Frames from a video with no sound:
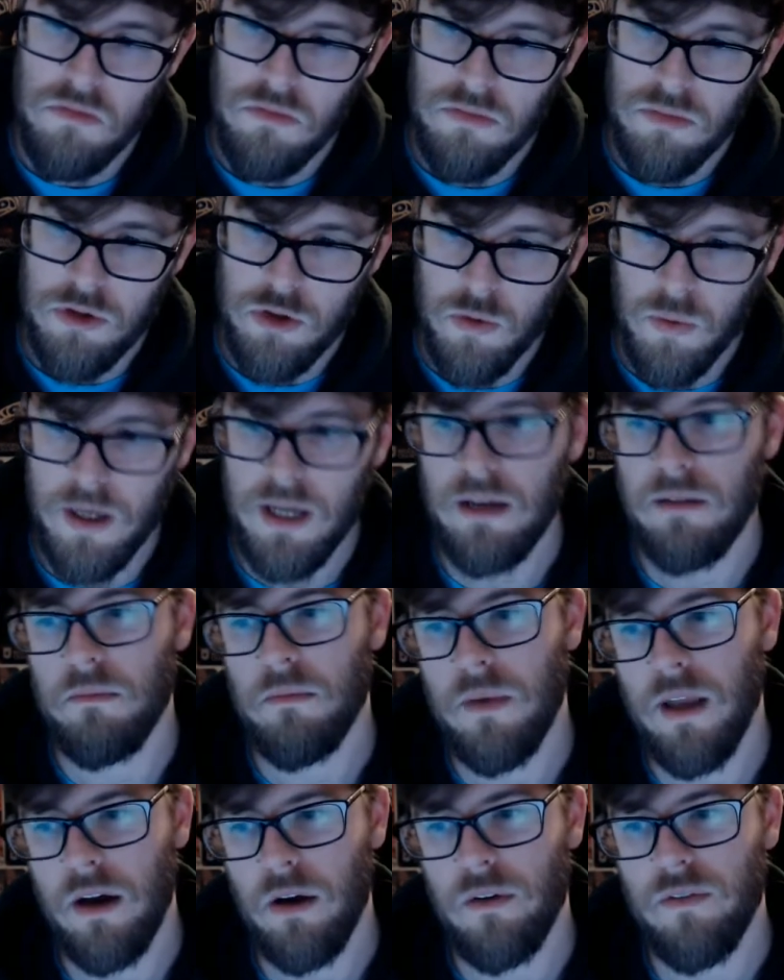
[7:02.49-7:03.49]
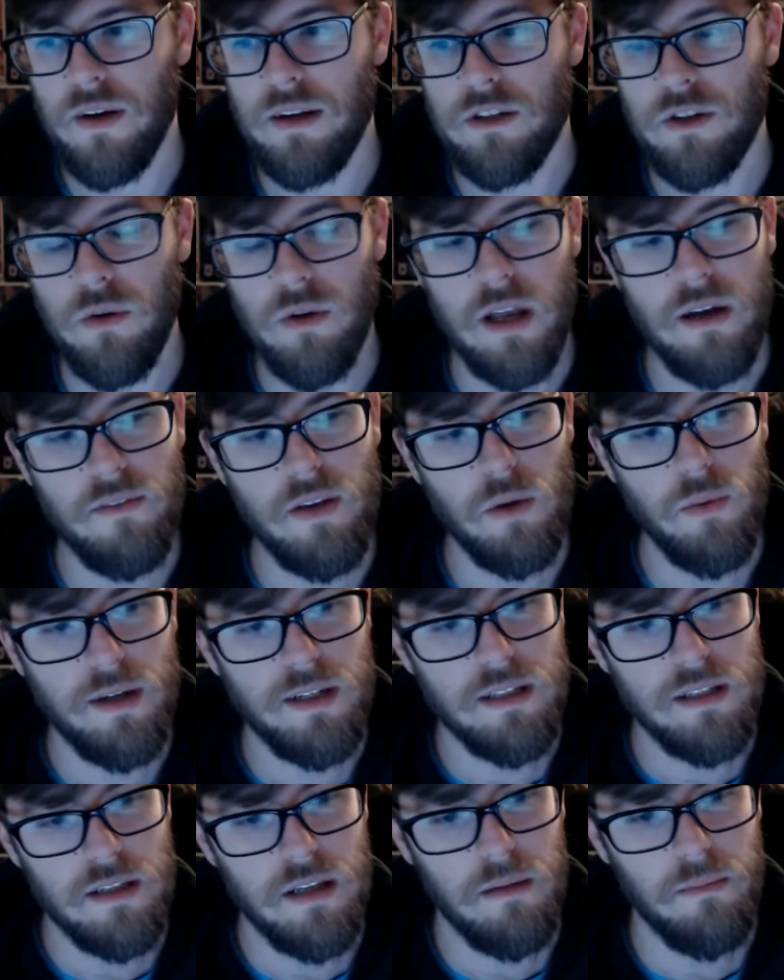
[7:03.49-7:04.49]
Sweet. Now, if I don't have any ways
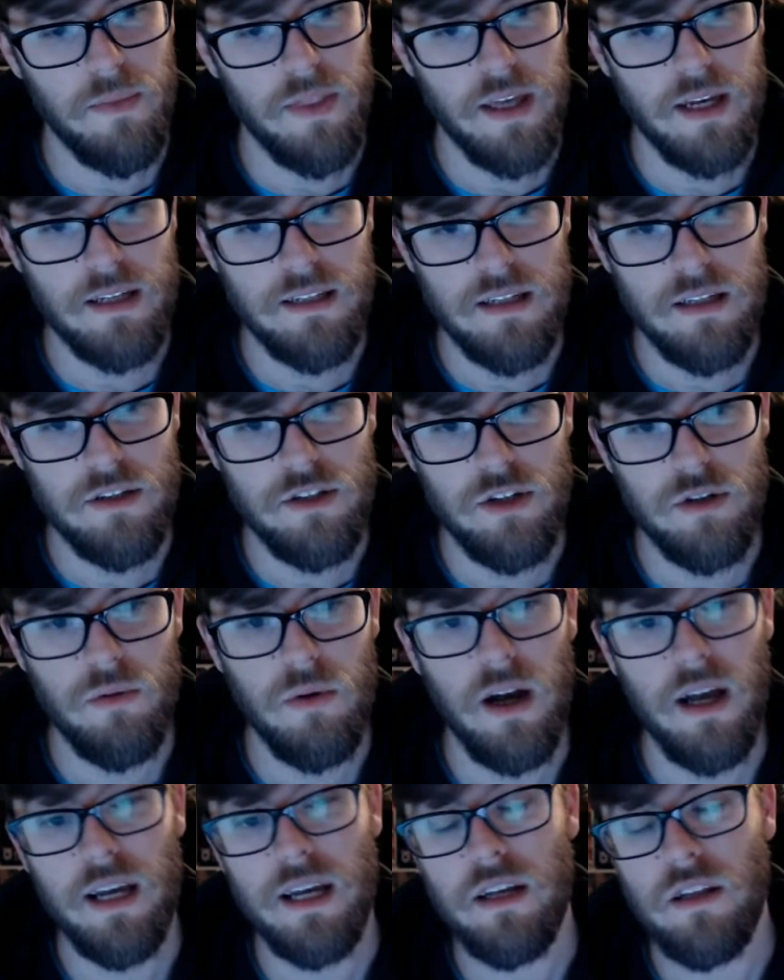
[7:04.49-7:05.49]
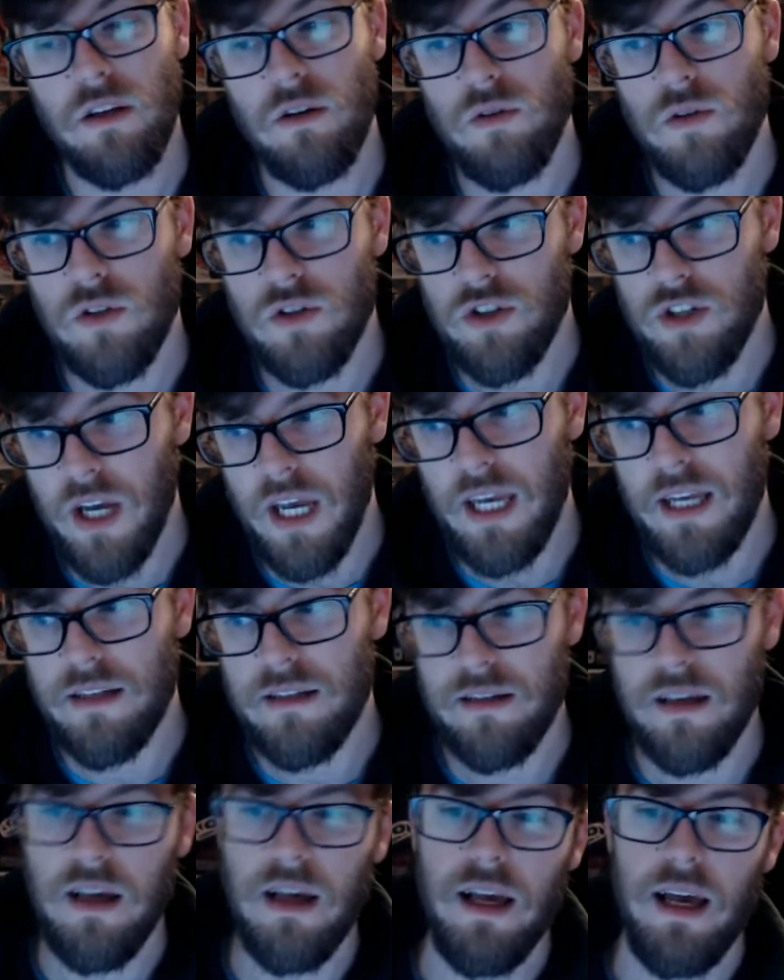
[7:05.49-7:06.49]
to dump things into, I can use Jace,
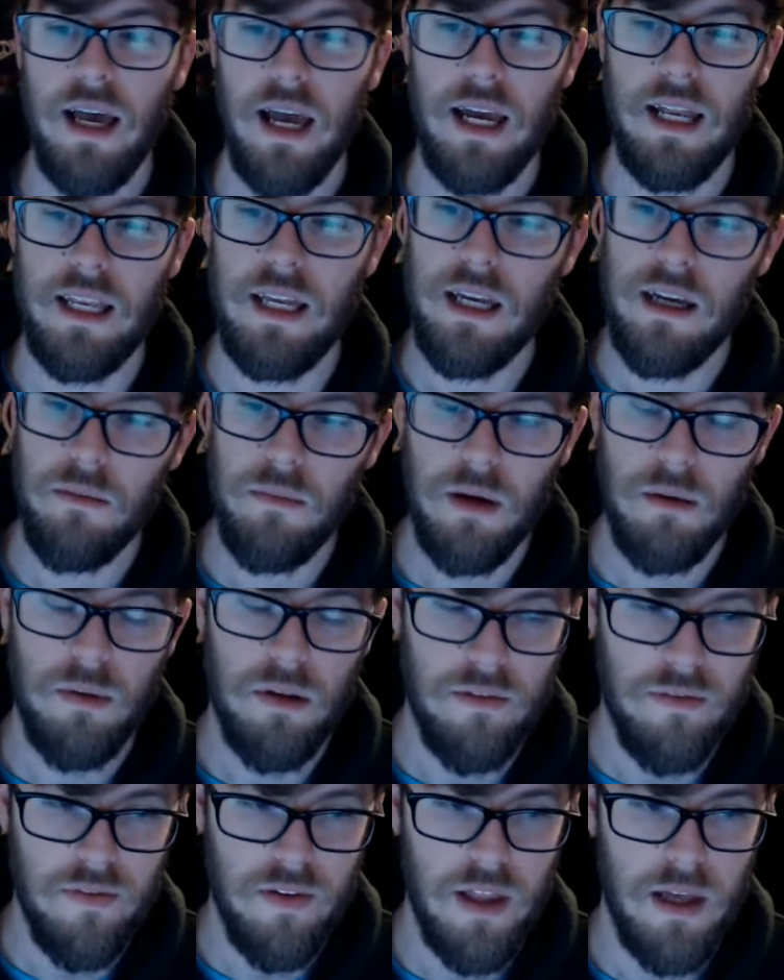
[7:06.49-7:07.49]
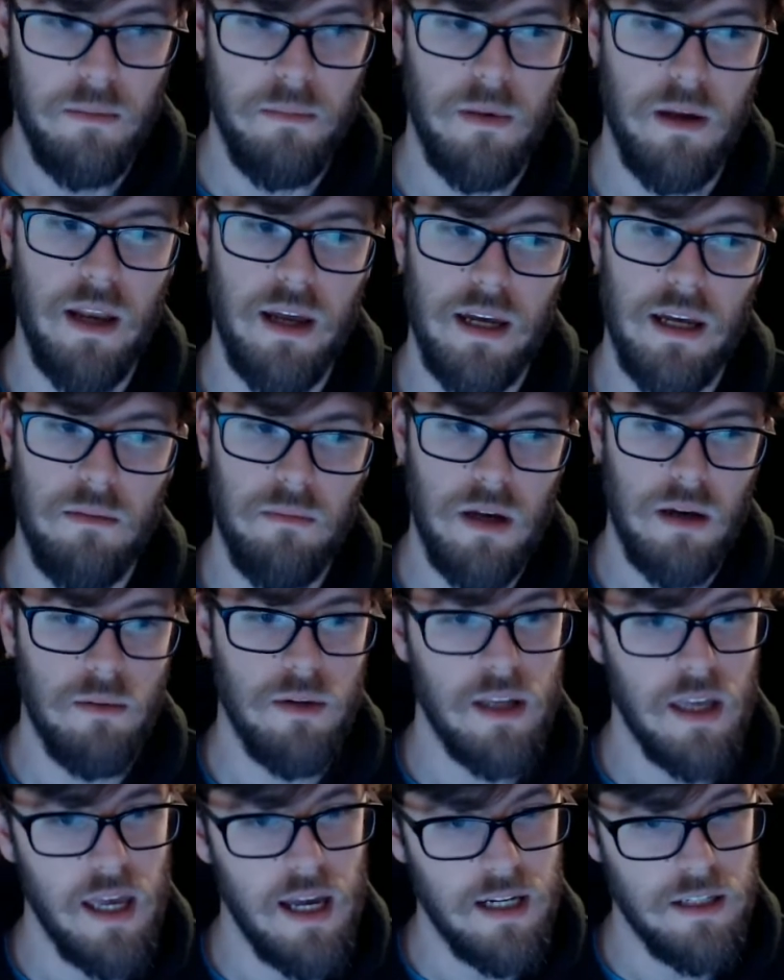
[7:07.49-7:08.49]
and he can be able to flip, and I can be able to
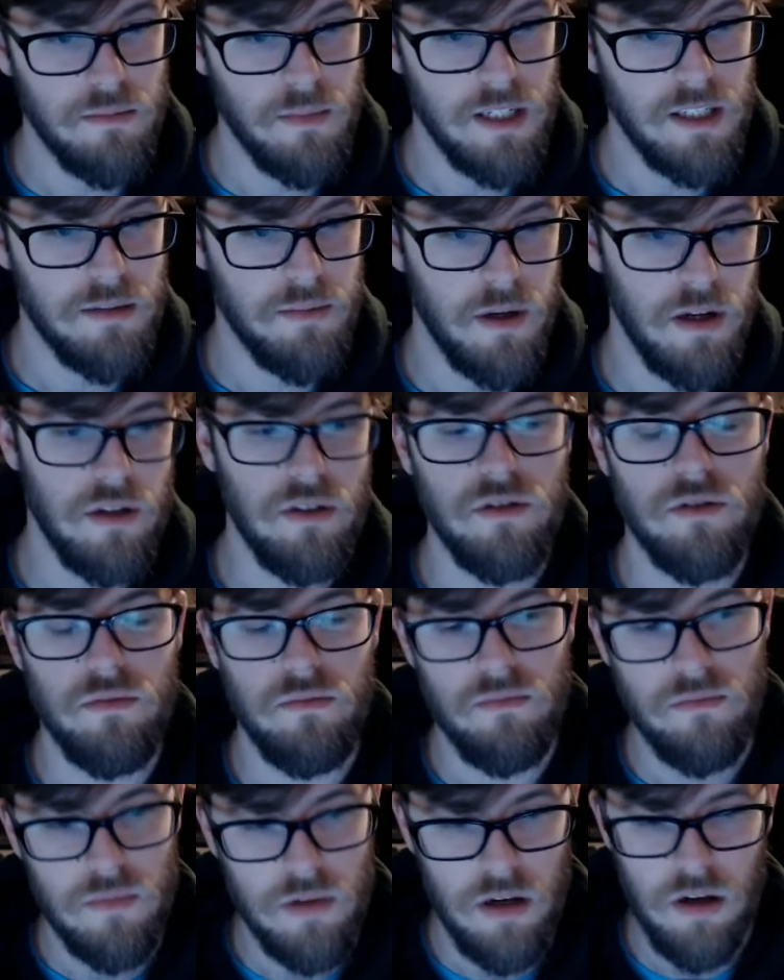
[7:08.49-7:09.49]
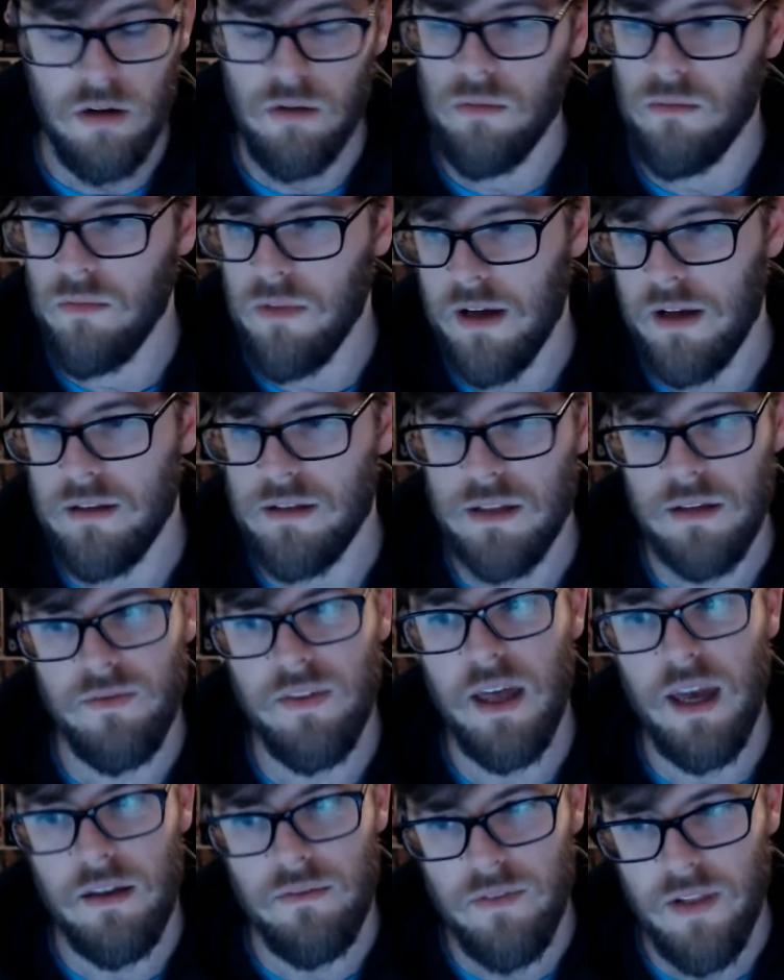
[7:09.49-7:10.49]
cast my spells, you know, as if they
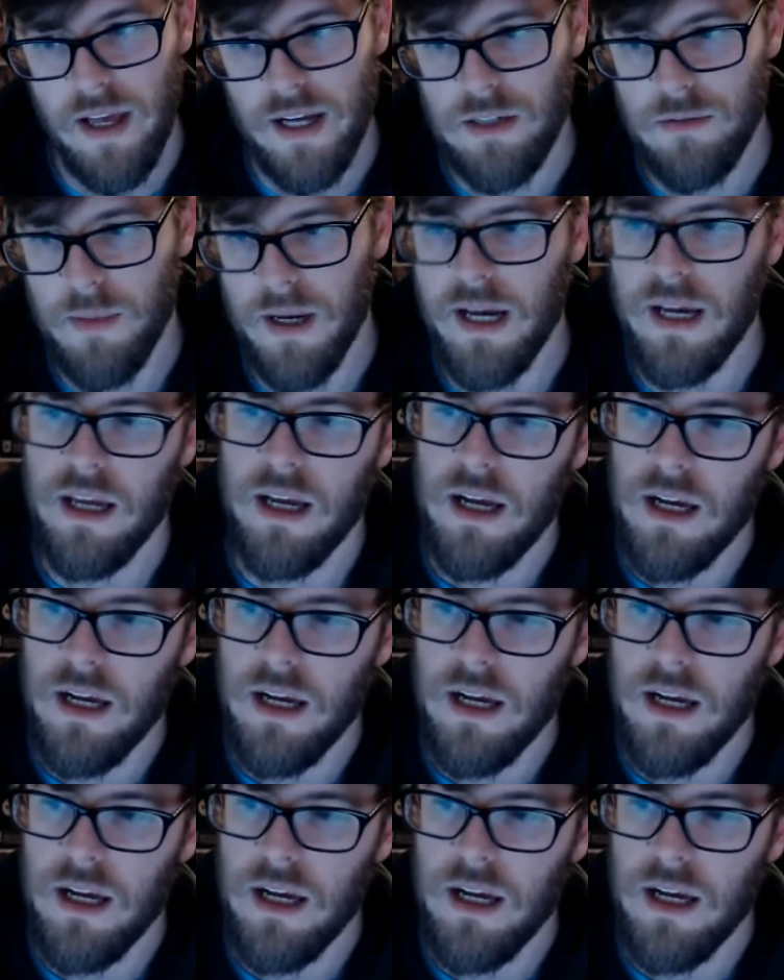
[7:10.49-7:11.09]
had flashback.